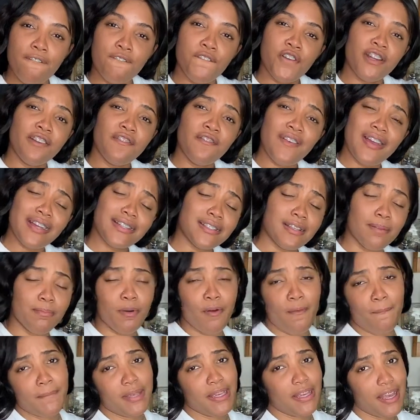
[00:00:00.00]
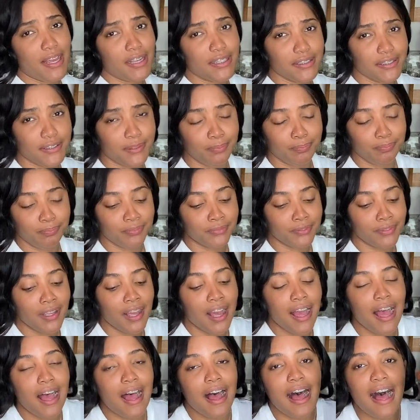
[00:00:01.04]
Fun fact about me guys,
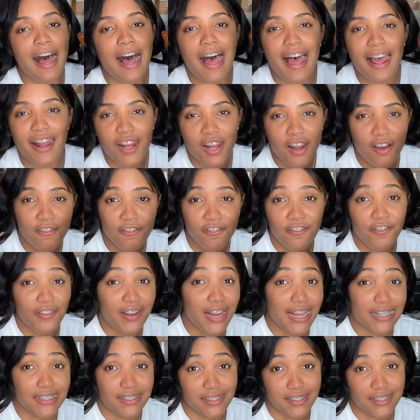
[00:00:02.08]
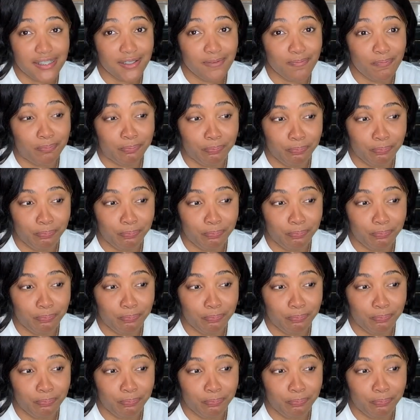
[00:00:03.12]
I love flats.